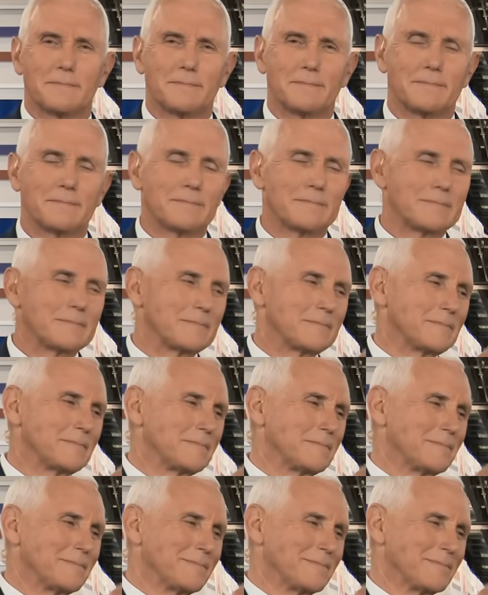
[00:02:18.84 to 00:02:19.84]

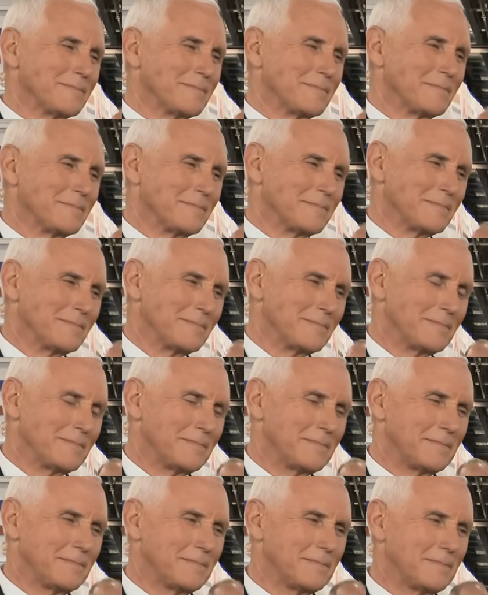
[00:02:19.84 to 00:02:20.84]

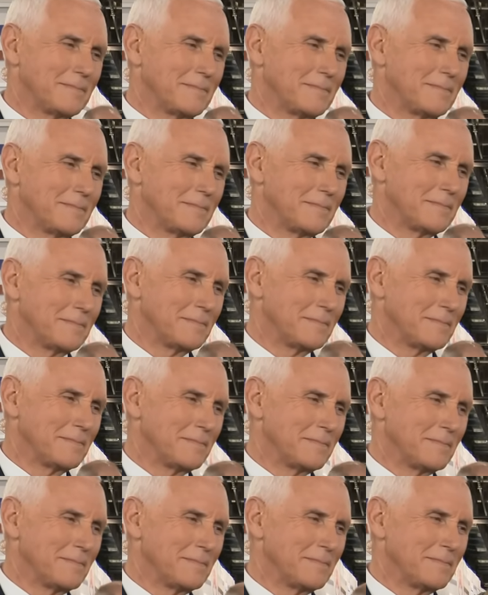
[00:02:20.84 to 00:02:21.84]

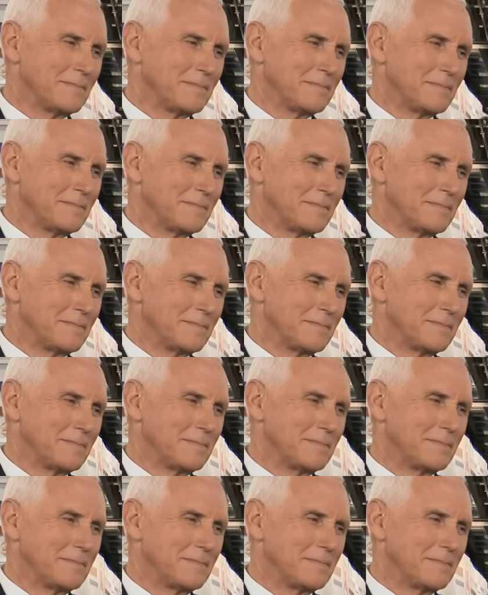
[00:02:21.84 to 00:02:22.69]
[no speech]